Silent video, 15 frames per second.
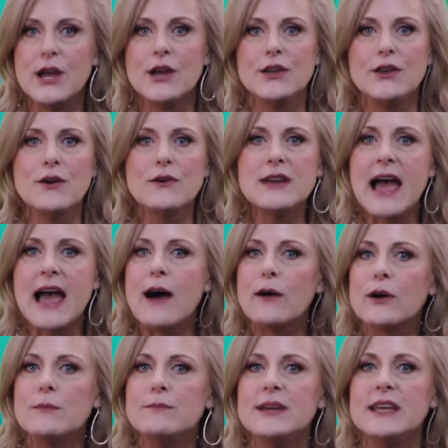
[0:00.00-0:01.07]
You're now
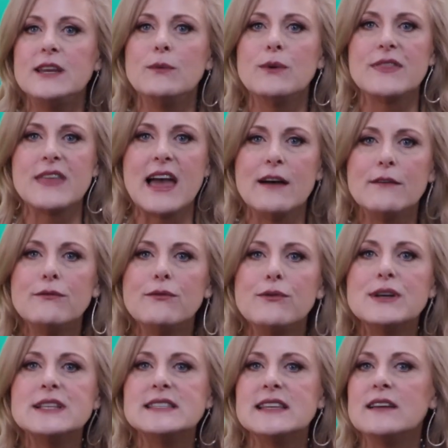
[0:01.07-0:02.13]
competing with every
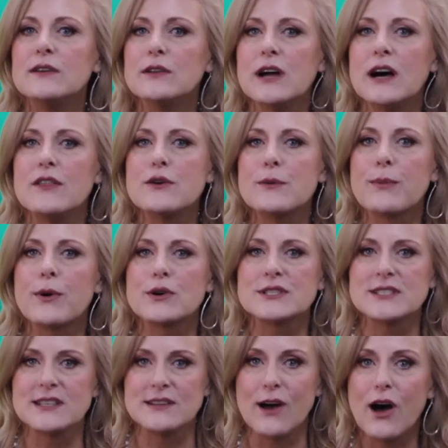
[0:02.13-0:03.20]
single other
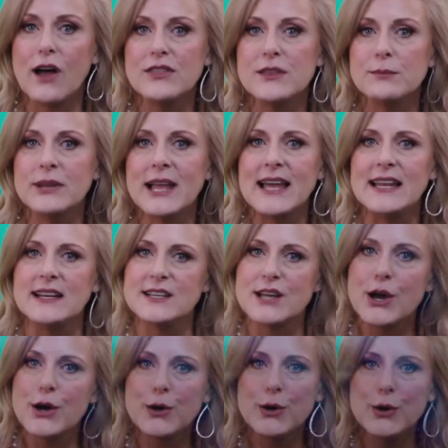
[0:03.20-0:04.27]
person on the planet
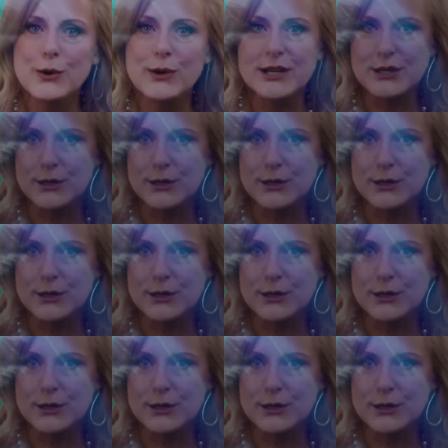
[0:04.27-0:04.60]
who can do